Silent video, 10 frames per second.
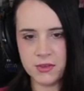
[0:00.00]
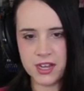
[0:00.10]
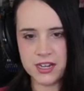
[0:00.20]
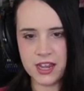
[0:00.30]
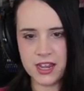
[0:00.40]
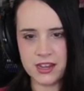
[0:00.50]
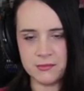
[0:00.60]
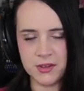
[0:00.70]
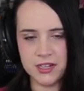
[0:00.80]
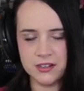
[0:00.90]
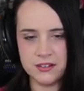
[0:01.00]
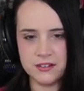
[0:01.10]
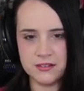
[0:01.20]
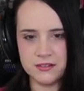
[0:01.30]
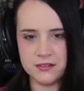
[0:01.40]
My name?
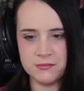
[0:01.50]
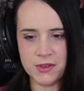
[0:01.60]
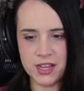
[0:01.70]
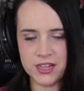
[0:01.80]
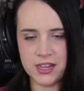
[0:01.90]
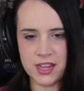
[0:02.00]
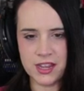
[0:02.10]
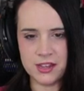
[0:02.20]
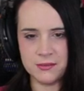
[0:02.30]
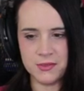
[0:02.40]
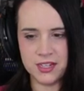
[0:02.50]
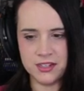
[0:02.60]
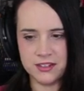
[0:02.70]
My name!